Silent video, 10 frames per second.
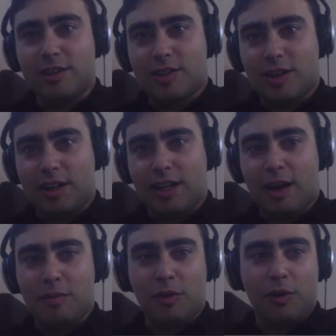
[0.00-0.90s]
is starting
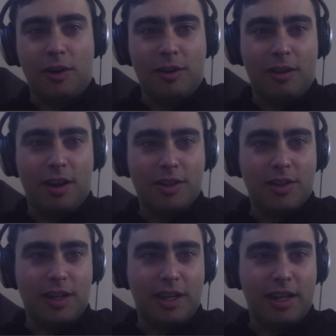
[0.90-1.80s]
up or our logs
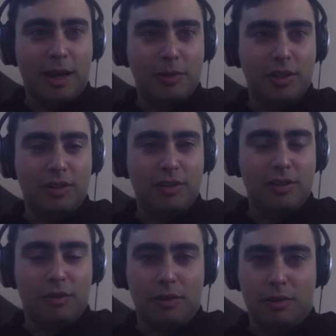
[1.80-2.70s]
are getting captured,
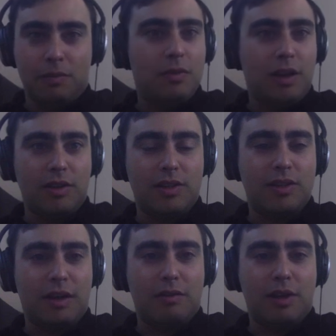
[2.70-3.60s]
or at least
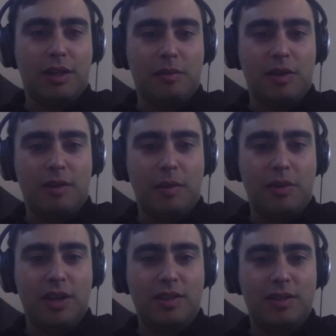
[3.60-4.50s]
not finding them in the right
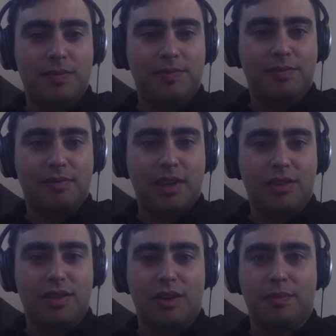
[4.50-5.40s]
place.
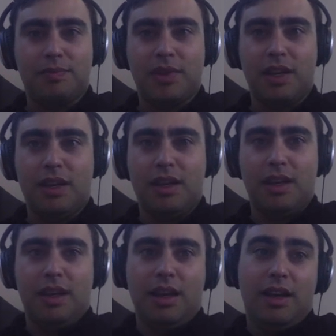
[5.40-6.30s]
So
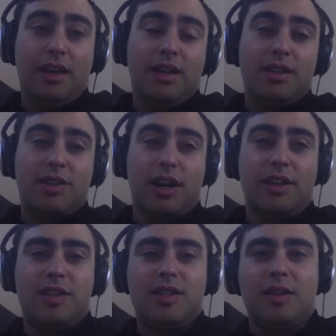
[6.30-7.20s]
Sorry,
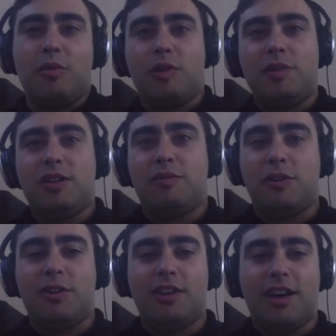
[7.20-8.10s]
this isn't a more
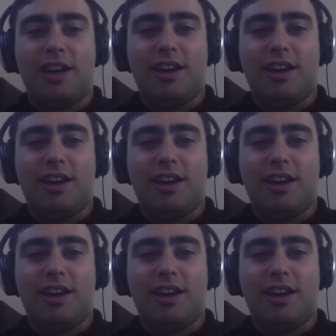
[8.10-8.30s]
meaningful